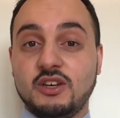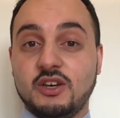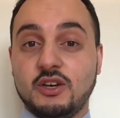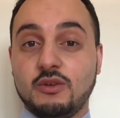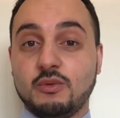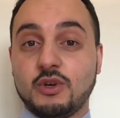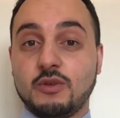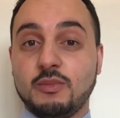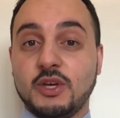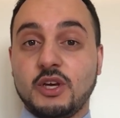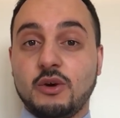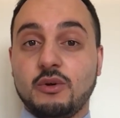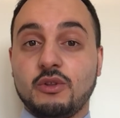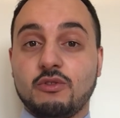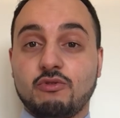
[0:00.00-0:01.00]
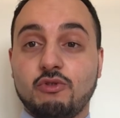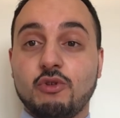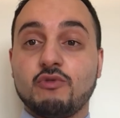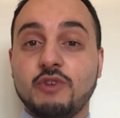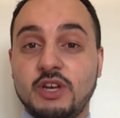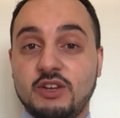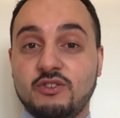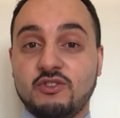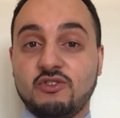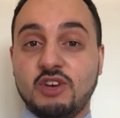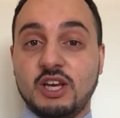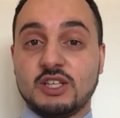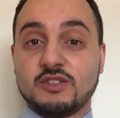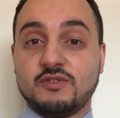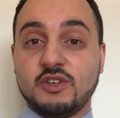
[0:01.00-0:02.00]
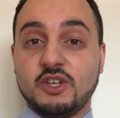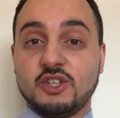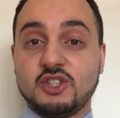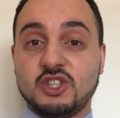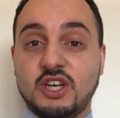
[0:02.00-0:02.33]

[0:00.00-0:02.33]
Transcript: We're going to be going through reading the text first,